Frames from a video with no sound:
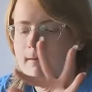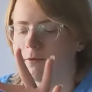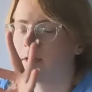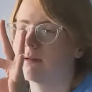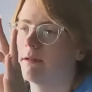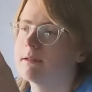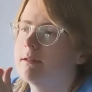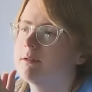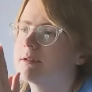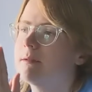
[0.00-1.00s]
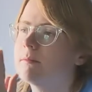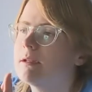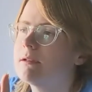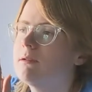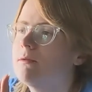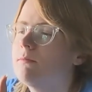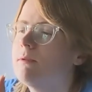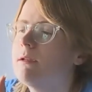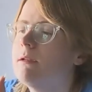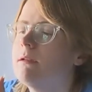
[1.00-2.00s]
regardless, there's something to
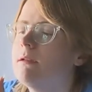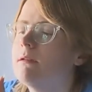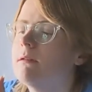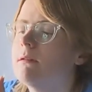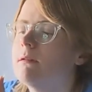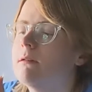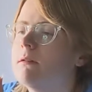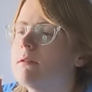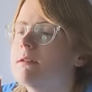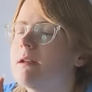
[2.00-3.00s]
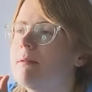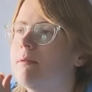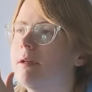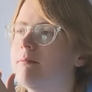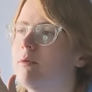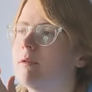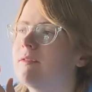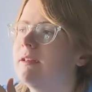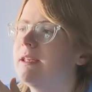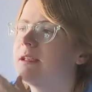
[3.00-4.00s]
be said about, more
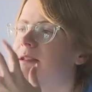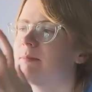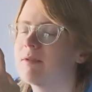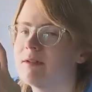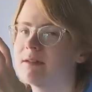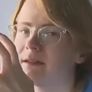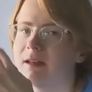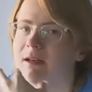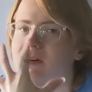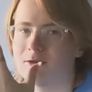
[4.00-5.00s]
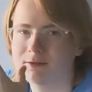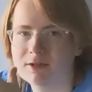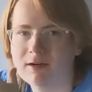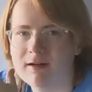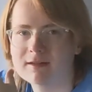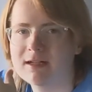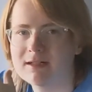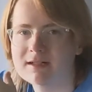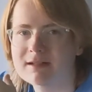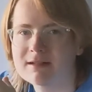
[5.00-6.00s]
of, experience and, culture around
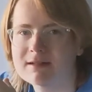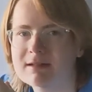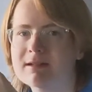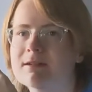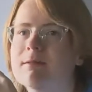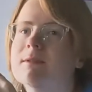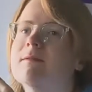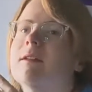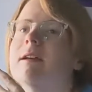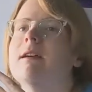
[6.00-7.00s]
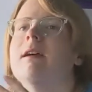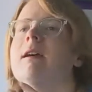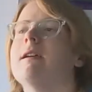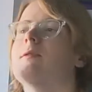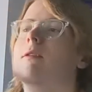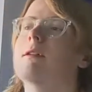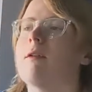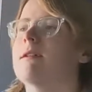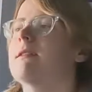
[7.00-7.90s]
concerts, in terms of, you are going